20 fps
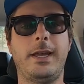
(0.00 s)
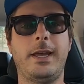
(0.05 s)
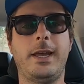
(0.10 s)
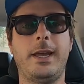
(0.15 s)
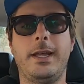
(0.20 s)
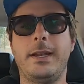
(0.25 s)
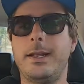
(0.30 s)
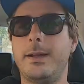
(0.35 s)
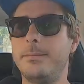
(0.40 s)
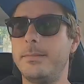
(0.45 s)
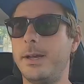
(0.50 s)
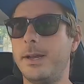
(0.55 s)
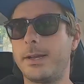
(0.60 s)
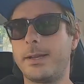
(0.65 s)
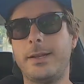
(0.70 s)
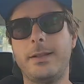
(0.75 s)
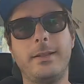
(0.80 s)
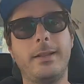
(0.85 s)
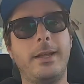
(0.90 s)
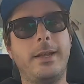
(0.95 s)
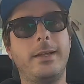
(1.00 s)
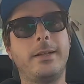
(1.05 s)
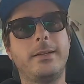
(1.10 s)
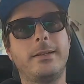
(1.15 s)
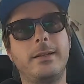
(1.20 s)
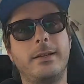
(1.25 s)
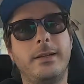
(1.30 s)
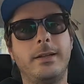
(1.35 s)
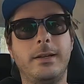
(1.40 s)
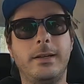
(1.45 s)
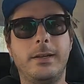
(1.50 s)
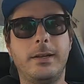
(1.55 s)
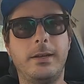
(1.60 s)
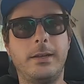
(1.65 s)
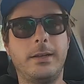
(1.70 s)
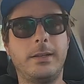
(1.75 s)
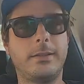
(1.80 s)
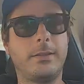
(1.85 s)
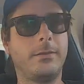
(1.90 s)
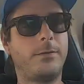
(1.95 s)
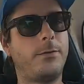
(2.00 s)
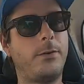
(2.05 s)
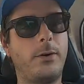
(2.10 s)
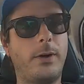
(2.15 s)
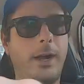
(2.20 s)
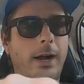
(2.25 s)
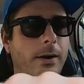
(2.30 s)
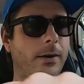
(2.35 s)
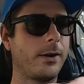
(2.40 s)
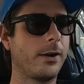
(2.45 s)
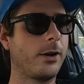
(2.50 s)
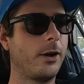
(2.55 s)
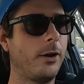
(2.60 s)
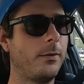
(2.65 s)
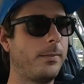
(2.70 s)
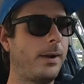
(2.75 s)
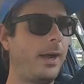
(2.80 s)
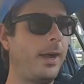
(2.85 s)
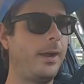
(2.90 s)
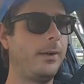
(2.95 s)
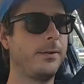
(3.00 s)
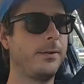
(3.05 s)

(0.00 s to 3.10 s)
and I'm not gonna let the full hour go by